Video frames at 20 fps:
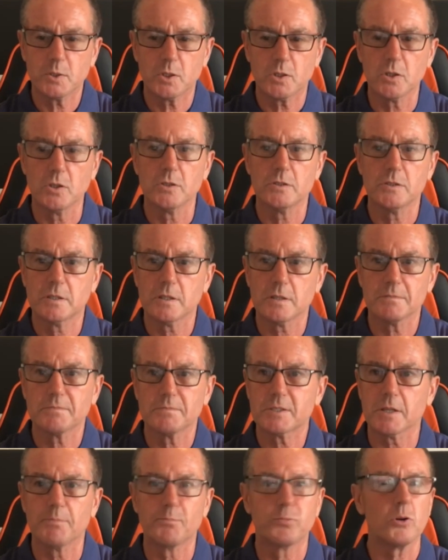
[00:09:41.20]
good
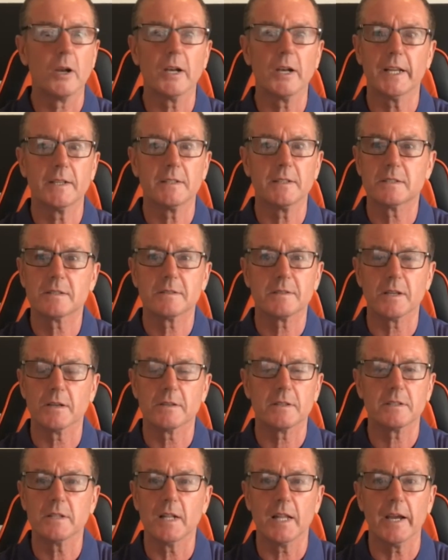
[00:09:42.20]
to brilliant
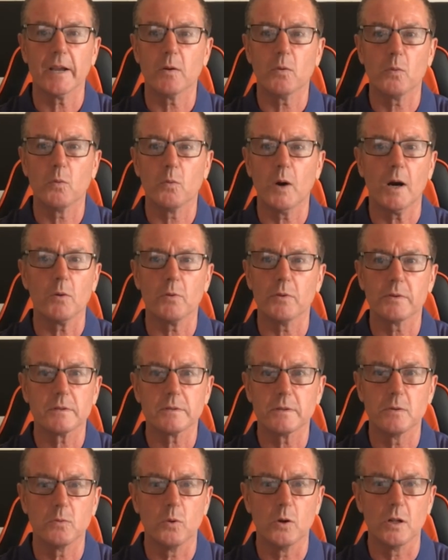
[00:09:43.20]
to like, wow,
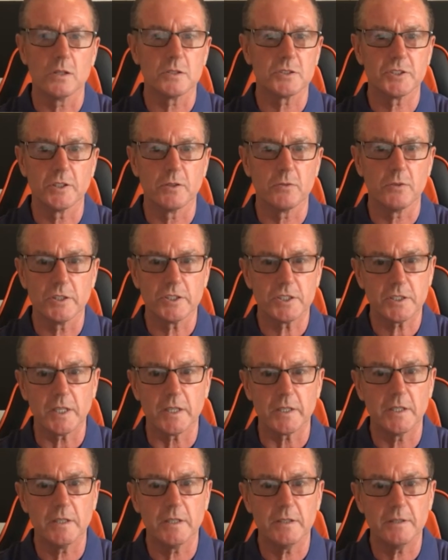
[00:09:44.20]
the world's your oyster,